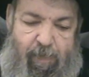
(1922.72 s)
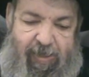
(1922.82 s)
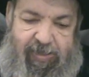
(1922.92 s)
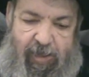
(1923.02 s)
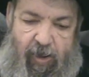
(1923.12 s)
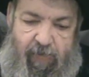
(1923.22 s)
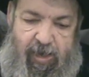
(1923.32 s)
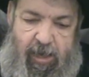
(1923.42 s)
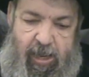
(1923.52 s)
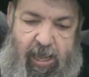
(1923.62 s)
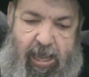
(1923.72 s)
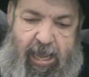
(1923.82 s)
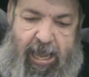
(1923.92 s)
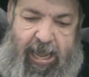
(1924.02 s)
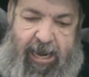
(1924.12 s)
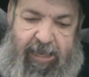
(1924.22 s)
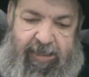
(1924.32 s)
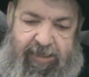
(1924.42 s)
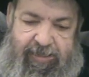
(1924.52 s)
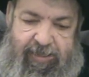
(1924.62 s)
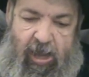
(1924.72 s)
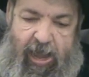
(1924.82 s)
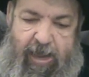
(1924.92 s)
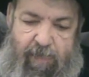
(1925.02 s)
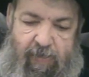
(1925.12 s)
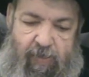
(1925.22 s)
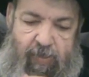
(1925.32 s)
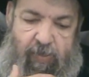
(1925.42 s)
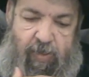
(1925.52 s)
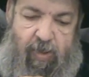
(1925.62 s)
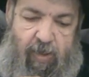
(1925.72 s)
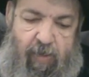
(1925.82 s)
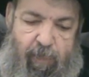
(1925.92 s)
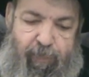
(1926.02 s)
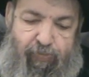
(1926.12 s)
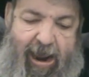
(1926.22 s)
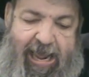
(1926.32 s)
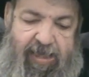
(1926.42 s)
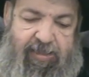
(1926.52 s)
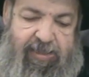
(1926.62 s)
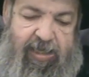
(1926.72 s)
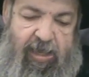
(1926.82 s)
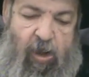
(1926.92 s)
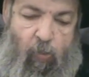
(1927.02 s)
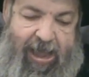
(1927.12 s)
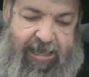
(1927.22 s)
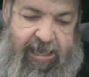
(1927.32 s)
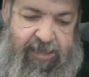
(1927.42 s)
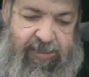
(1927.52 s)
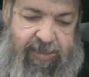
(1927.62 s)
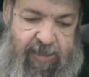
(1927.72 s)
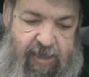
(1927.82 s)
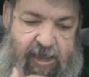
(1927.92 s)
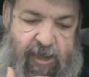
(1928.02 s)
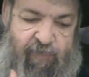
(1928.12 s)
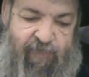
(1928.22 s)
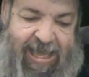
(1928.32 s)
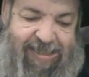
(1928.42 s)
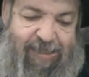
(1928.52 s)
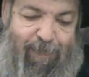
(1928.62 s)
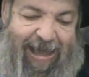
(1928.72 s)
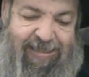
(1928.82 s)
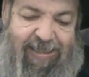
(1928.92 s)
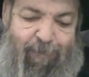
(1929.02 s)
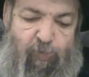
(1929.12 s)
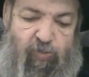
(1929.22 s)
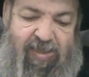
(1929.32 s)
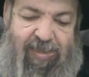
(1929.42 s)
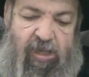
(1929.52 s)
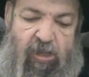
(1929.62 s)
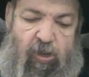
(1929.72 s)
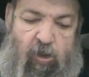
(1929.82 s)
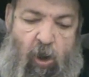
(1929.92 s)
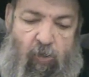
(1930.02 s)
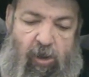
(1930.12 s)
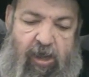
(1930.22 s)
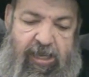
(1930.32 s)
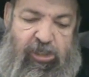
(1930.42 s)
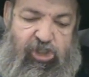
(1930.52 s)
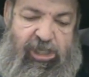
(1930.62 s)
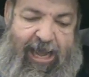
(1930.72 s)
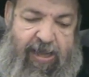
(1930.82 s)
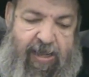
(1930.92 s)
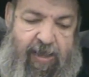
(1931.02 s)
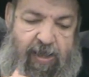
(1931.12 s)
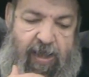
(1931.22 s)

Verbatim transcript: Misarin. And at this time, the praise awakens. V'izbasmusa de kola ishtach.